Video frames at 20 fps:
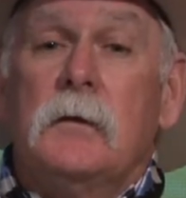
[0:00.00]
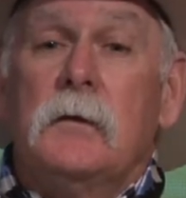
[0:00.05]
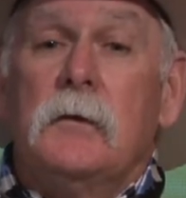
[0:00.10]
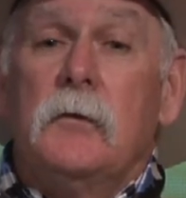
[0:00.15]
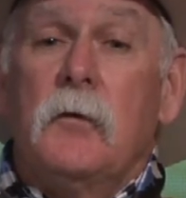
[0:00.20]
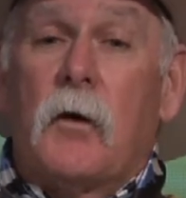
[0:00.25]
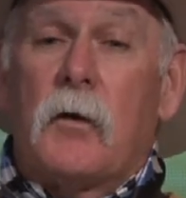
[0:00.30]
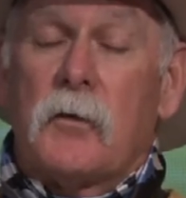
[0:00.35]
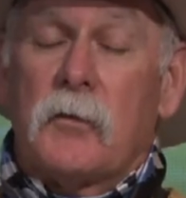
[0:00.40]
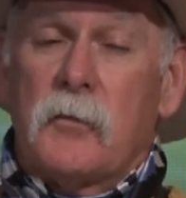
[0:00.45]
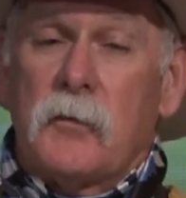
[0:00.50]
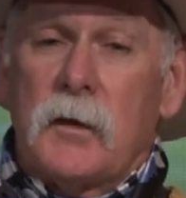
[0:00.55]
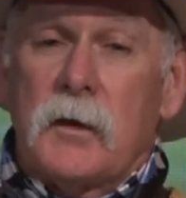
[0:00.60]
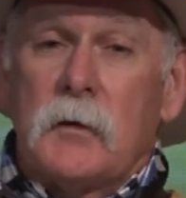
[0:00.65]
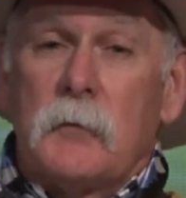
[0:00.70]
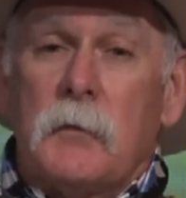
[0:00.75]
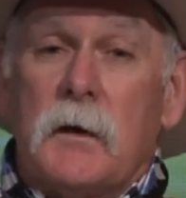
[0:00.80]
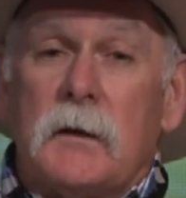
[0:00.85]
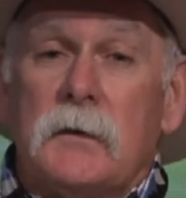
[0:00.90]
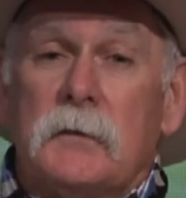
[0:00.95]
"you ought to
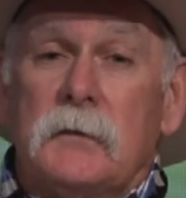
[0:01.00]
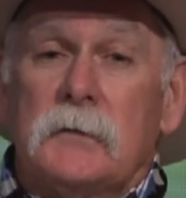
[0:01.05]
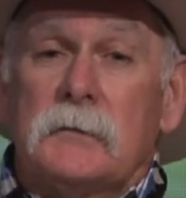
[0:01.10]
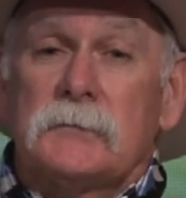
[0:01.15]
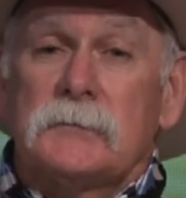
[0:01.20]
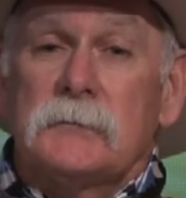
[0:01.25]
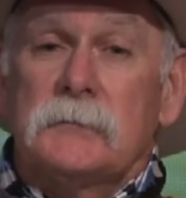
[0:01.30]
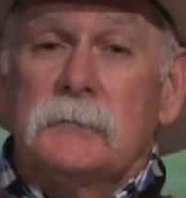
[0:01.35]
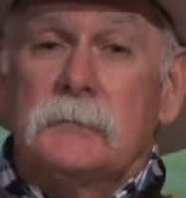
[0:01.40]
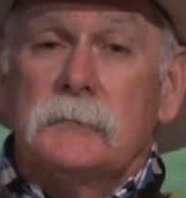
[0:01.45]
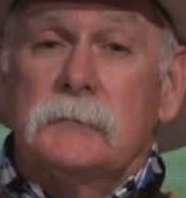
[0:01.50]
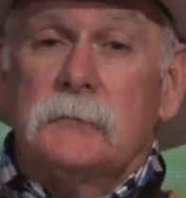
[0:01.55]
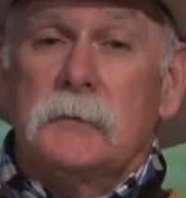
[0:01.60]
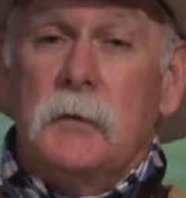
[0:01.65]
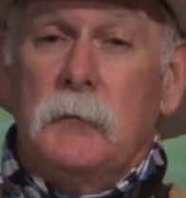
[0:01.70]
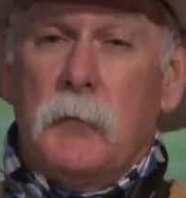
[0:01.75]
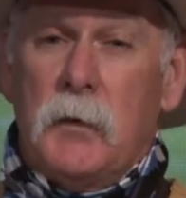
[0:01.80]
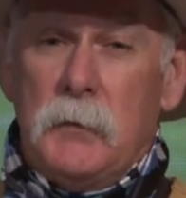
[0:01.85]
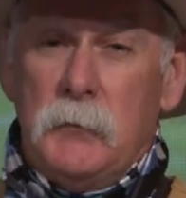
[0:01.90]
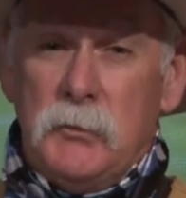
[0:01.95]
think about this
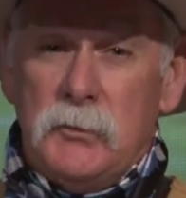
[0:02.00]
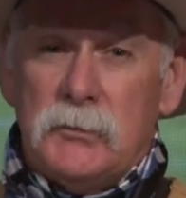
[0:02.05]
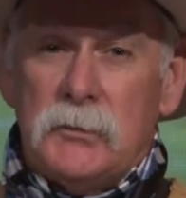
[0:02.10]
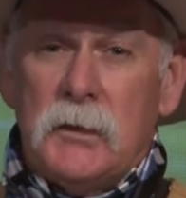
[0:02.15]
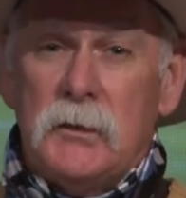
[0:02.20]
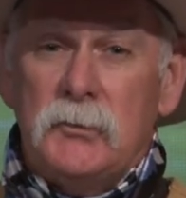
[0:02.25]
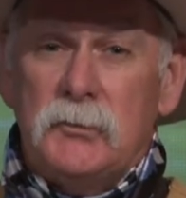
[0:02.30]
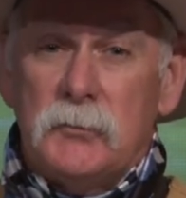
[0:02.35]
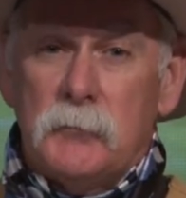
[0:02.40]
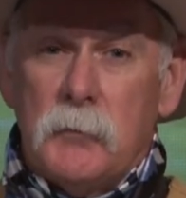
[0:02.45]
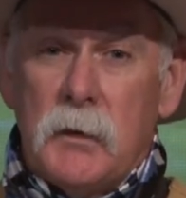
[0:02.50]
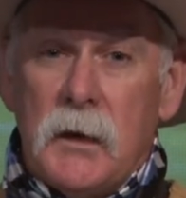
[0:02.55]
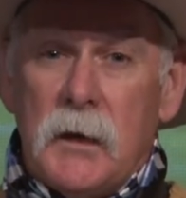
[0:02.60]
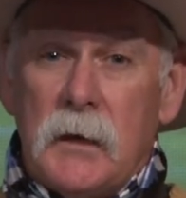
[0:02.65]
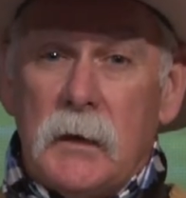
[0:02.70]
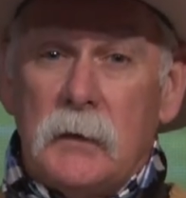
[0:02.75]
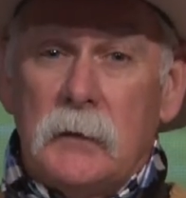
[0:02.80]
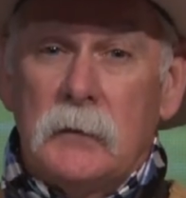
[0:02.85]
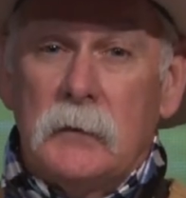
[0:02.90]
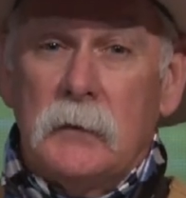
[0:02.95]
and maybe change your
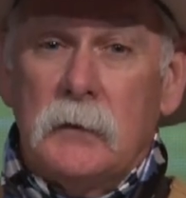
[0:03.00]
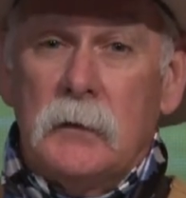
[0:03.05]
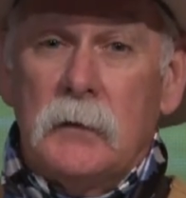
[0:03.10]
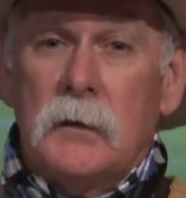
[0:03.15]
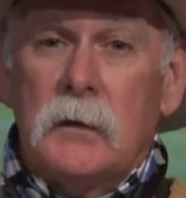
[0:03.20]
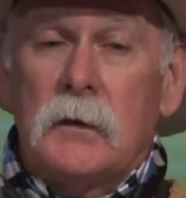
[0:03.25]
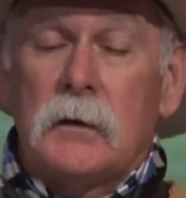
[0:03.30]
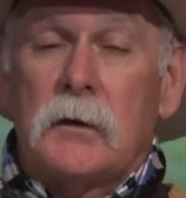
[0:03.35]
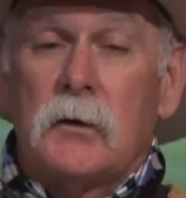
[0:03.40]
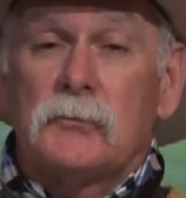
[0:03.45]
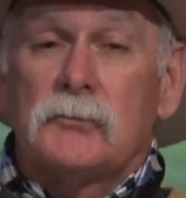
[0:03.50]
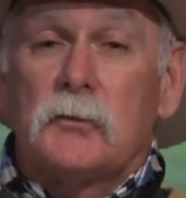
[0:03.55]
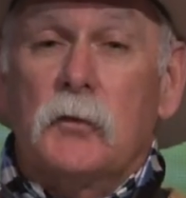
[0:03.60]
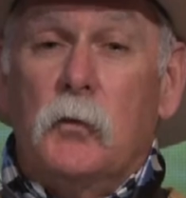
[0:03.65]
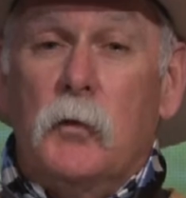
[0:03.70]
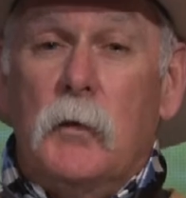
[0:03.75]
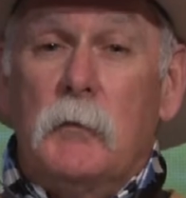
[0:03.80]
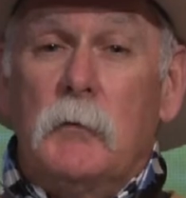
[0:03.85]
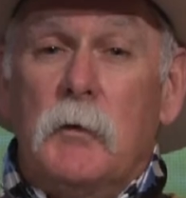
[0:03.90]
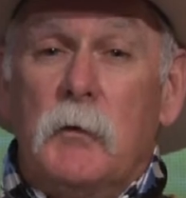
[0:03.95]
mind, because a
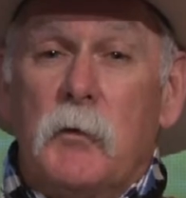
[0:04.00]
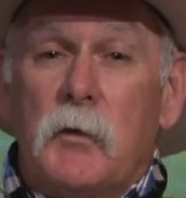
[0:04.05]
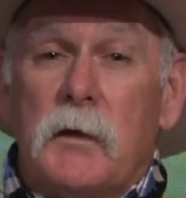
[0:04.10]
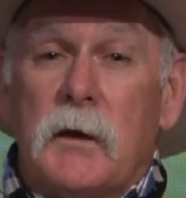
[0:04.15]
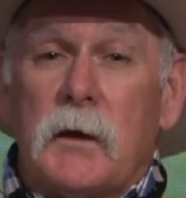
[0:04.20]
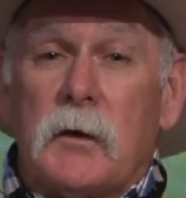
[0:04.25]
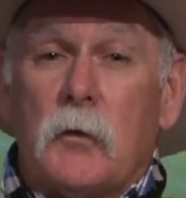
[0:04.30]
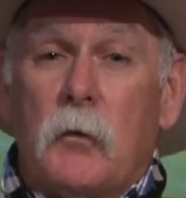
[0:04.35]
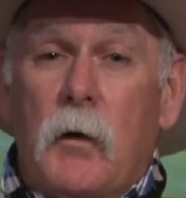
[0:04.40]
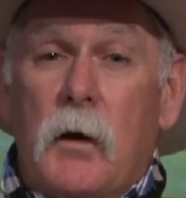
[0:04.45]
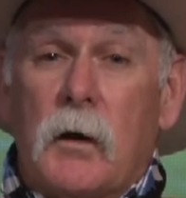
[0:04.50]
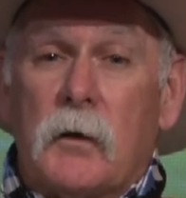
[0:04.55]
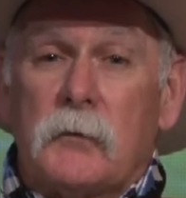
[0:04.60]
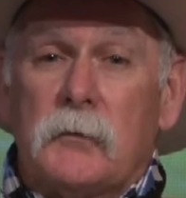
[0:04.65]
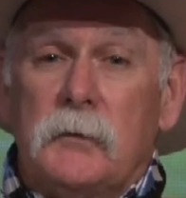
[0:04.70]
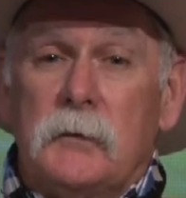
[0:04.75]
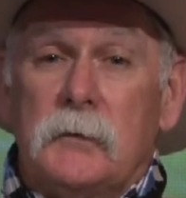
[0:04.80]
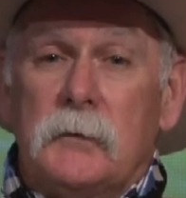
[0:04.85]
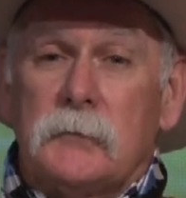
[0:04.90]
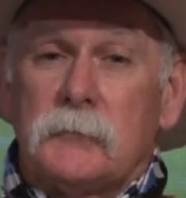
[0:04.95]
woman with that
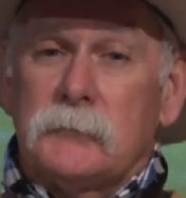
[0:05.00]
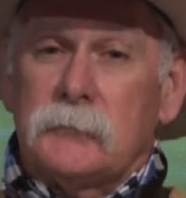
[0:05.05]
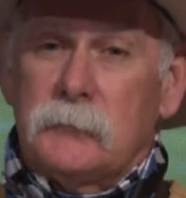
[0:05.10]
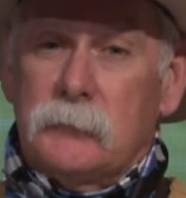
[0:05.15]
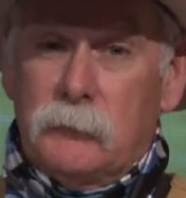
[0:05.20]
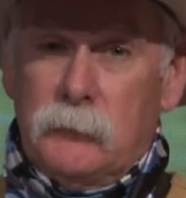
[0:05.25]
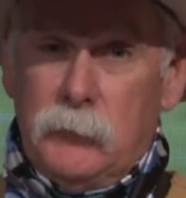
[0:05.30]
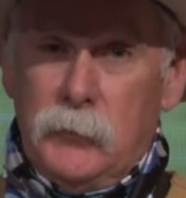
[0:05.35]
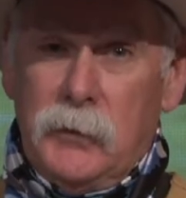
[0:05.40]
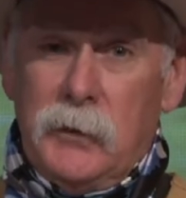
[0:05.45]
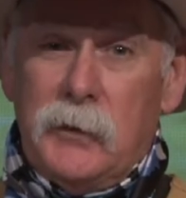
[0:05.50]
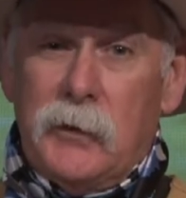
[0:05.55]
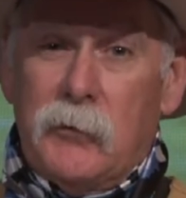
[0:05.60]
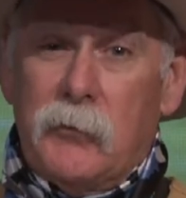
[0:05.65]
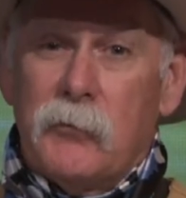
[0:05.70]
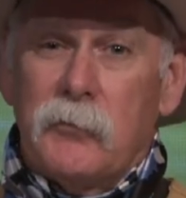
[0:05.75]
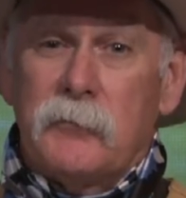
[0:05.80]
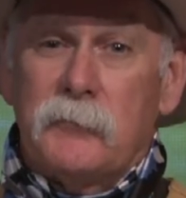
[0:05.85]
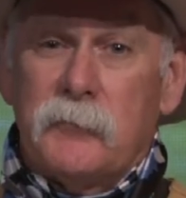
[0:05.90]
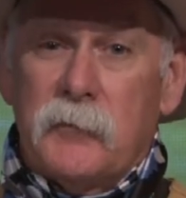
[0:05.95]
quality is really
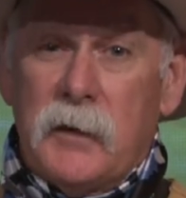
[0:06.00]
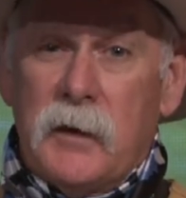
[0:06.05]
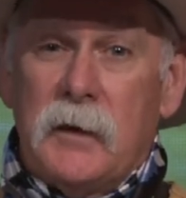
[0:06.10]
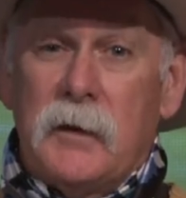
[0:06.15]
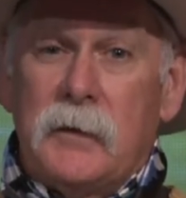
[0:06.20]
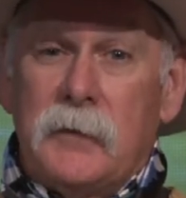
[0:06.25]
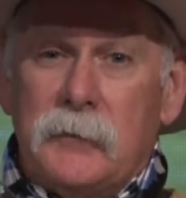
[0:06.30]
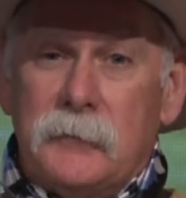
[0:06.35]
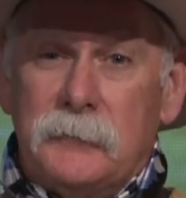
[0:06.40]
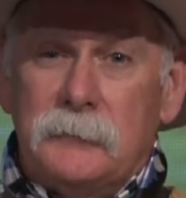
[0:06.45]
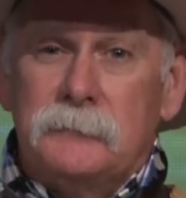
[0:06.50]
hard to find."